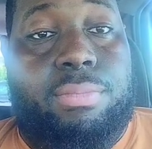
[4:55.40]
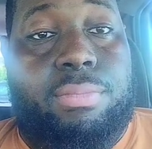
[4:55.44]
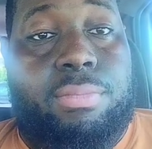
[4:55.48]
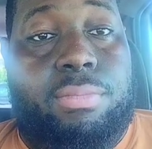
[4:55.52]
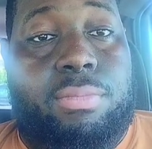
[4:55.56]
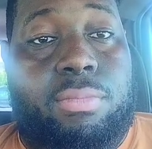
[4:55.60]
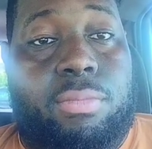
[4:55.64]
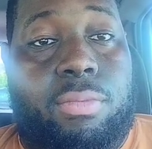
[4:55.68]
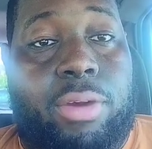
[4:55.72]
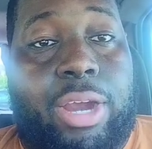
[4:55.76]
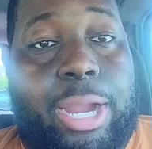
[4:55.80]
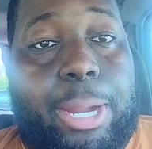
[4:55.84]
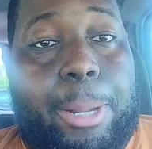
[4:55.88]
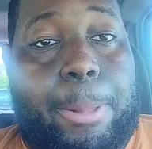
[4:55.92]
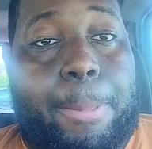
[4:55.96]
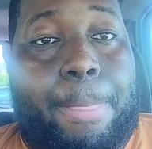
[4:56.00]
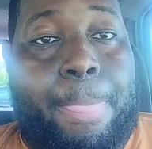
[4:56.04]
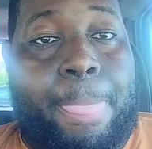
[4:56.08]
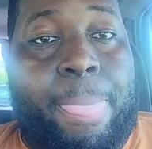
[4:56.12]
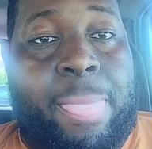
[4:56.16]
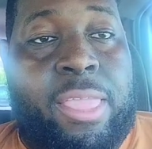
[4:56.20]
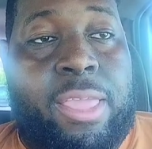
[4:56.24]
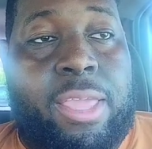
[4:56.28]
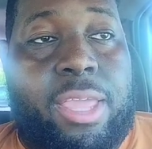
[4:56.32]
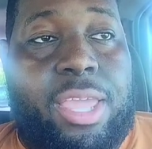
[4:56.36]
right?
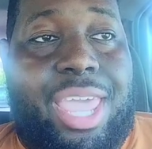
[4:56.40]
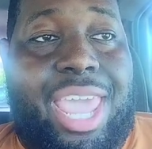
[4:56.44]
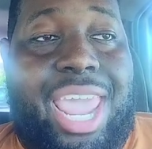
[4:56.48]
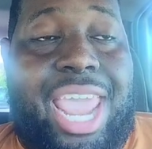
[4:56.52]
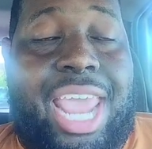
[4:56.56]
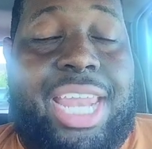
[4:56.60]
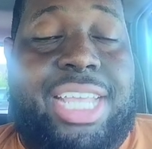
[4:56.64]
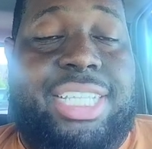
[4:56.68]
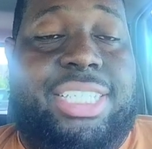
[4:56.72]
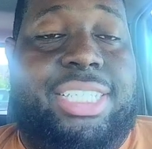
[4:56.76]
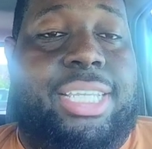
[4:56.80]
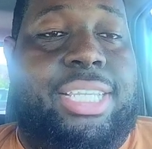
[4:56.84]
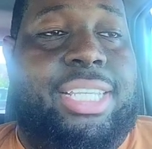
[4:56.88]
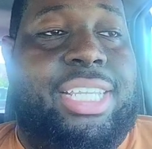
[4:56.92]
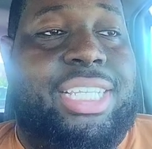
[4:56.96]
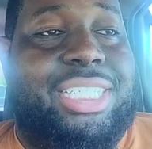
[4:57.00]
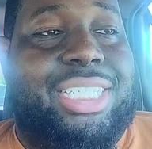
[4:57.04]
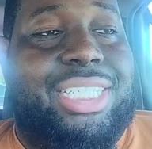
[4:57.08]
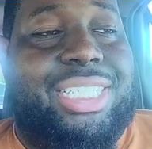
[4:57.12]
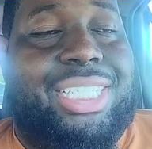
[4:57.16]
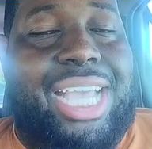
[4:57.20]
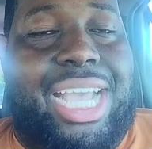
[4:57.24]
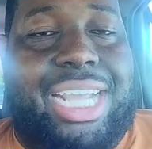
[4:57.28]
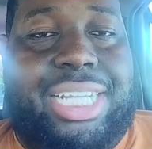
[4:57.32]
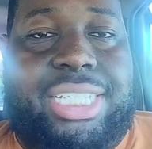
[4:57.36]
And listen, this
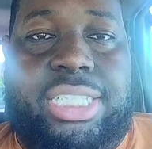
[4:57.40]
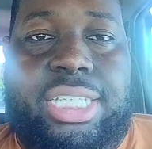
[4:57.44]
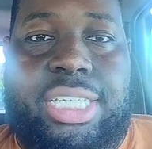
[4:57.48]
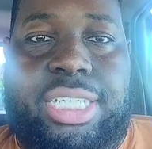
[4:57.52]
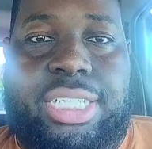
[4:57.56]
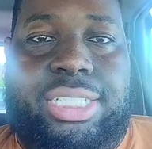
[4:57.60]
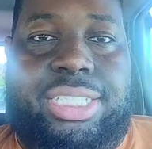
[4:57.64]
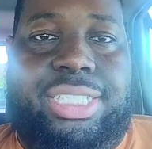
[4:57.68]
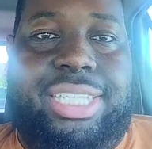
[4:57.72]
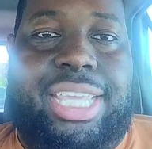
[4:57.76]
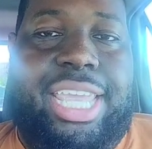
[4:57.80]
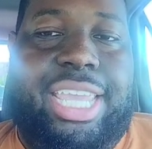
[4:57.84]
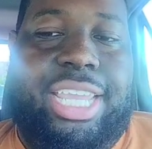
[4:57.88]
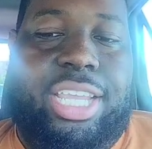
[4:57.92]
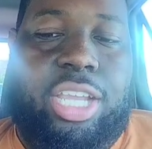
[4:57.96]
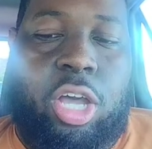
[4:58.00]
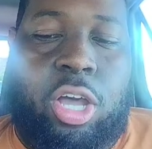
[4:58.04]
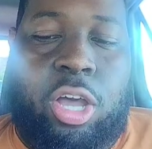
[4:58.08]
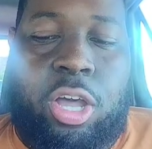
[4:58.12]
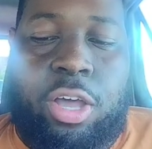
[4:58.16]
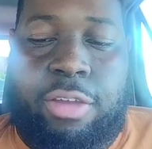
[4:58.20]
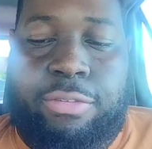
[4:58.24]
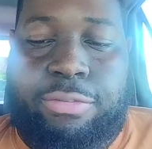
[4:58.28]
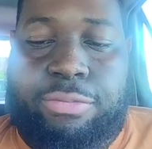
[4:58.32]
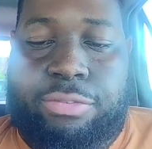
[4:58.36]
is not to take
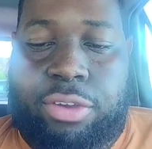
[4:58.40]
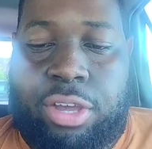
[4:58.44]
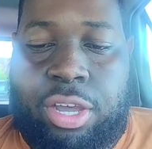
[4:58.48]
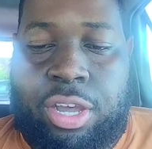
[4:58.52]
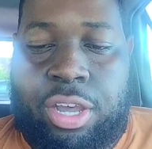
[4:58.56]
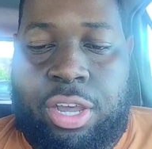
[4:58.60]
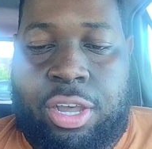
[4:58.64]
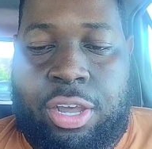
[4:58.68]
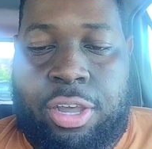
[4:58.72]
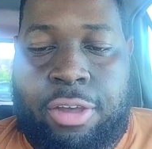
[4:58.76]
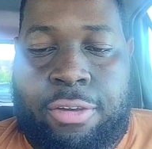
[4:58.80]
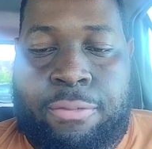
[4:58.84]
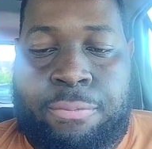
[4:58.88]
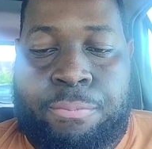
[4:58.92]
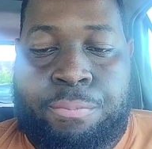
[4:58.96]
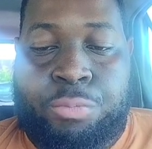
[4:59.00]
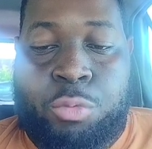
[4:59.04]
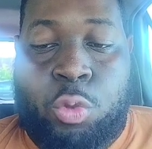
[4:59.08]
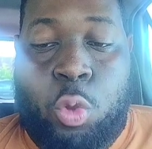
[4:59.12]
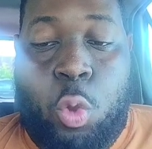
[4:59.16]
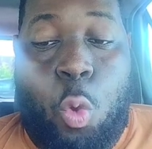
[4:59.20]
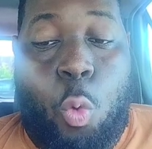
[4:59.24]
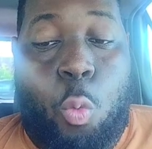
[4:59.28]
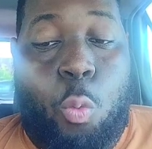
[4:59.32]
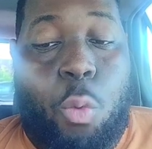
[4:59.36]
off of
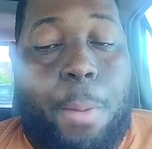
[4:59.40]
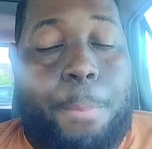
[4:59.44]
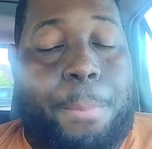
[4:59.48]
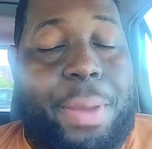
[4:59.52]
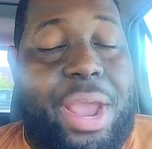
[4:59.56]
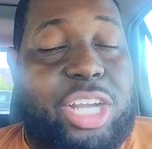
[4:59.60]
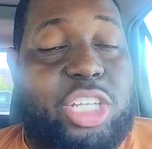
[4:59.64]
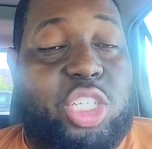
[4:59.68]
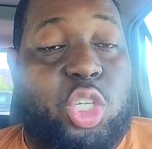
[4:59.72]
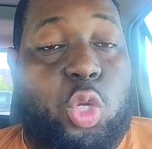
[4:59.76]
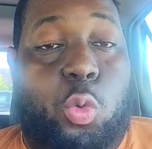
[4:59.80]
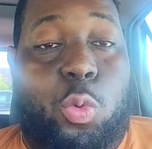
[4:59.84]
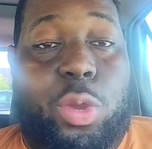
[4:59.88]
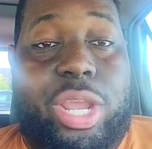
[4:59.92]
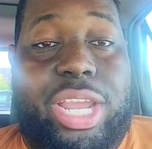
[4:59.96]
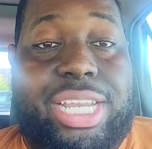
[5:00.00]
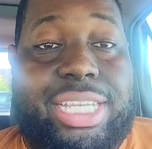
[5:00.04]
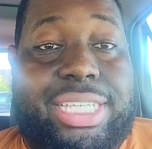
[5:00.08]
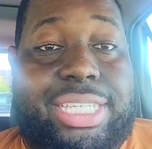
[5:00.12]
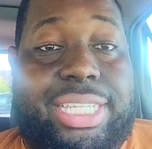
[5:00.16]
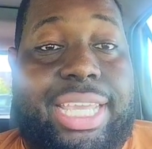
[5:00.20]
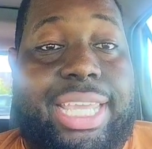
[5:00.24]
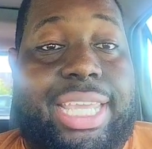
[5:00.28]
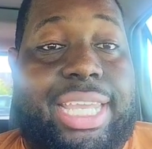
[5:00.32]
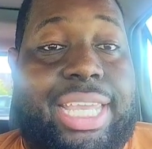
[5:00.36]
what Patrick Queen
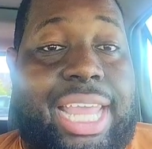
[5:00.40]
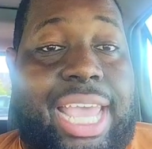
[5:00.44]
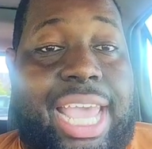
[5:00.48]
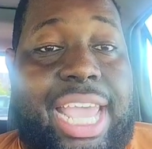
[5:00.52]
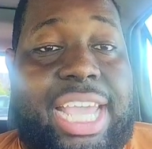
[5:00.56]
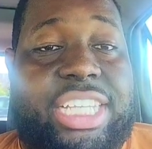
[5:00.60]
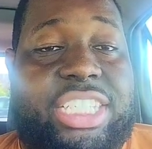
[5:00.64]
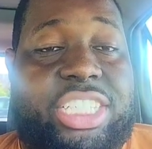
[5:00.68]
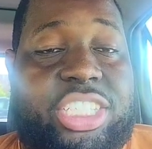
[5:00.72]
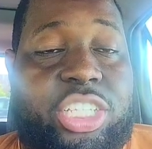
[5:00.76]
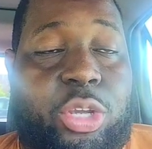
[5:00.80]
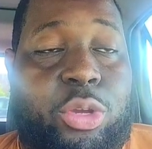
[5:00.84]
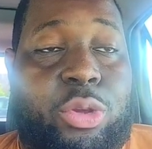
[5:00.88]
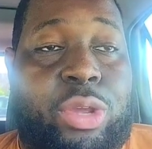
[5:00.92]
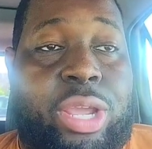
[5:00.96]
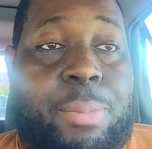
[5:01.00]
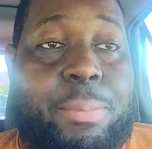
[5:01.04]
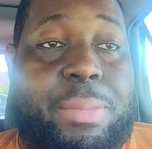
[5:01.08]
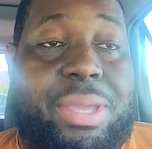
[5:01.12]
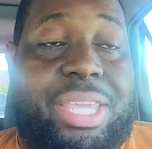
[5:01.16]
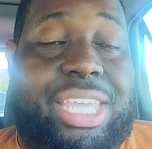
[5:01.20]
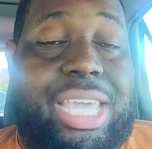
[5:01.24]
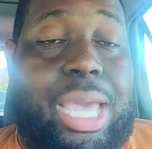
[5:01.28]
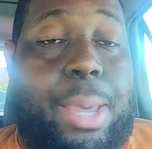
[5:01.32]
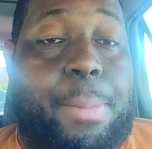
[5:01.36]
did last year and
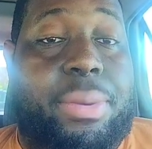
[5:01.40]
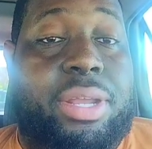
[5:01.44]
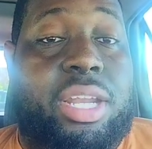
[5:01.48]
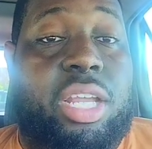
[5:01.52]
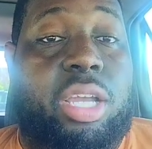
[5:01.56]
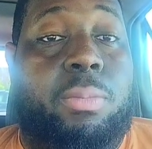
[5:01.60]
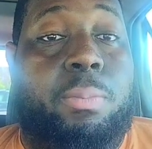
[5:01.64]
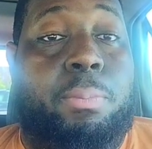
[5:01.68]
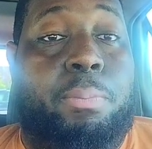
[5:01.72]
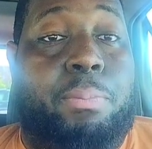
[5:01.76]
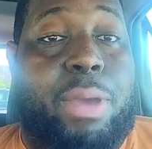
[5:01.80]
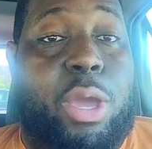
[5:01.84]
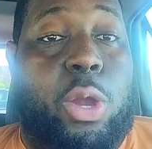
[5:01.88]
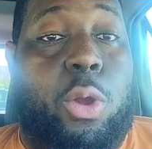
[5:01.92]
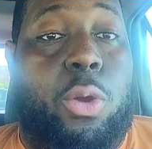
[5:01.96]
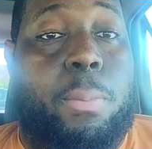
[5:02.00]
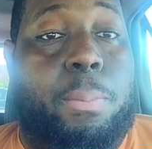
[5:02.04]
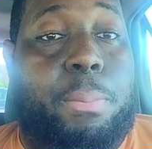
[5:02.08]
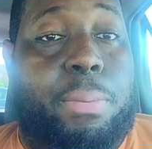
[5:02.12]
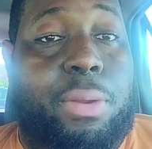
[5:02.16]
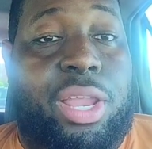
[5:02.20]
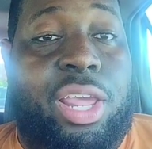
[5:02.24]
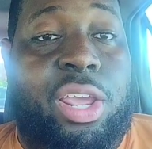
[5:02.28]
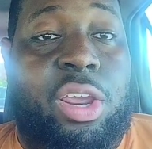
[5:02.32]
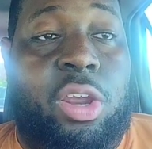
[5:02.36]
becoming a better
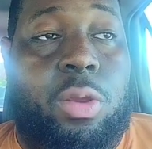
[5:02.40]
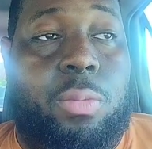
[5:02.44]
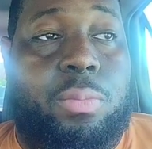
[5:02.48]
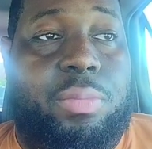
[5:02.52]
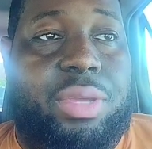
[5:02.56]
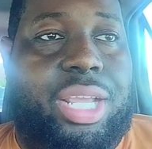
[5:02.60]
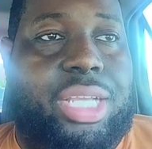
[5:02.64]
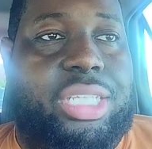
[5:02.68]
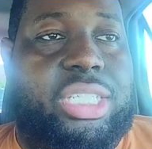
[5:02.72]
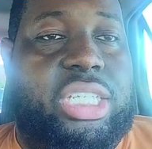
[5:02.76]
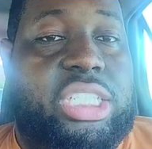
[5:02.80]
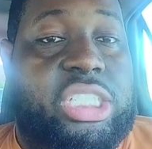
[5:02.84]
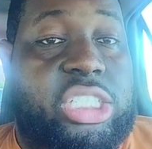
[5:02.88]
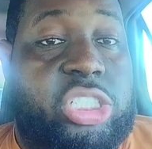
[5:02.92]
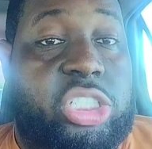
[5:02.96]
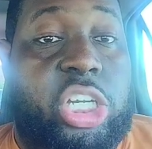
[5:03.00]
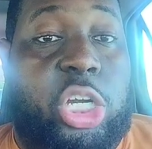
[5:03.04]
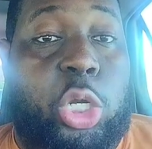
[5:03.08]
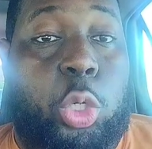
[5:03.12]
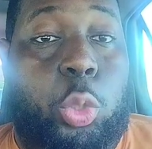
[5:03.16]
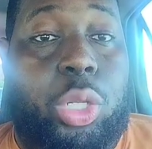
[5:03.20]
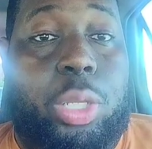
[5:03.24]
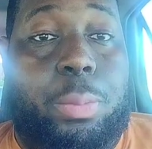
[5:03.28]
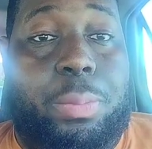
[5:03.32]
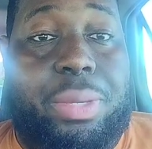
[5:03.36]
player, because he
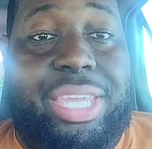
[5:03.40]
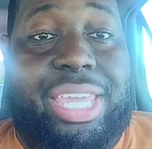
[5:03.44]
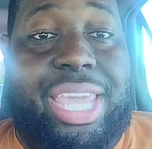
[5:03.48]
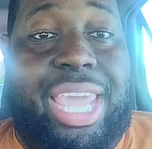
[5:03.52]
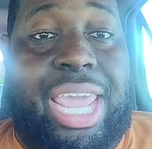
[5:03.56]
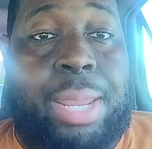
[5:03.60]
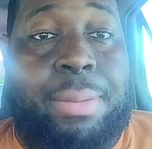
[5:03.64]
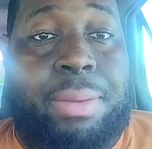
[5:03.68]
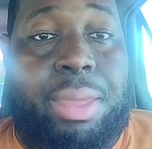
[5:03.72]
generally became a